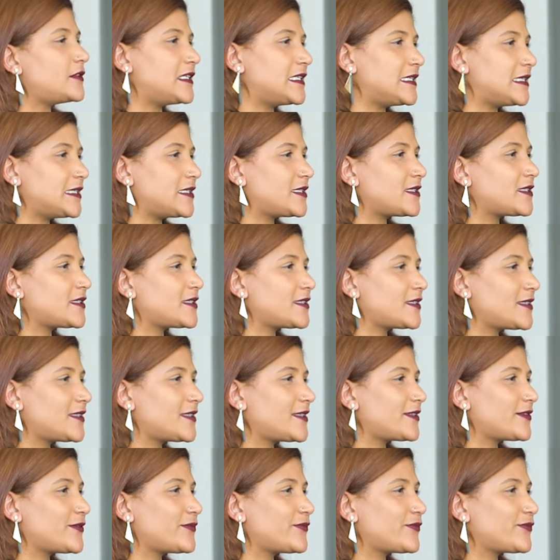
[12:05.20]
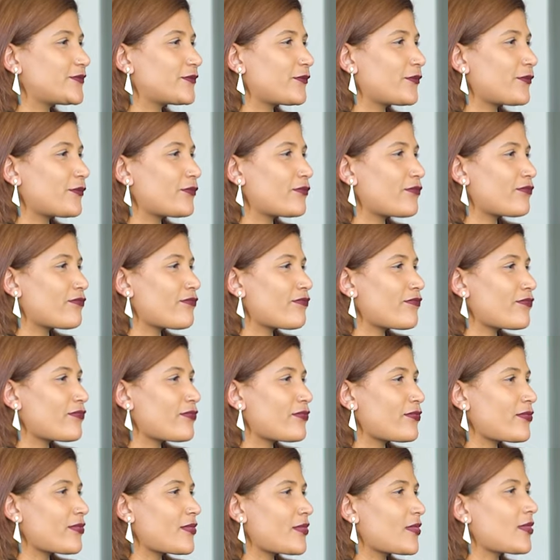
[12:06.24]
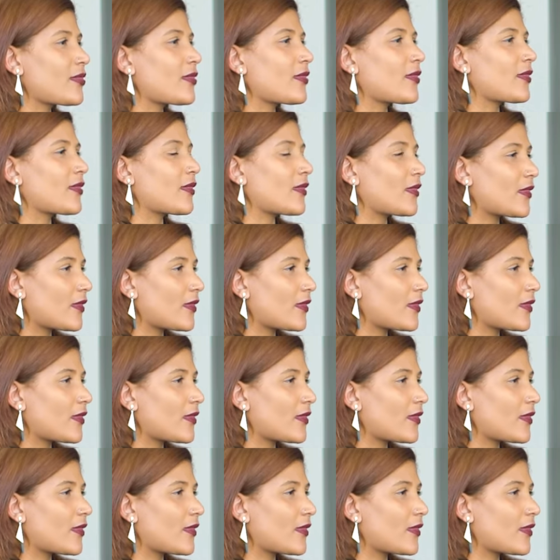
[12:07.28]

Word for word: Right. No home is going to give you exactly what you want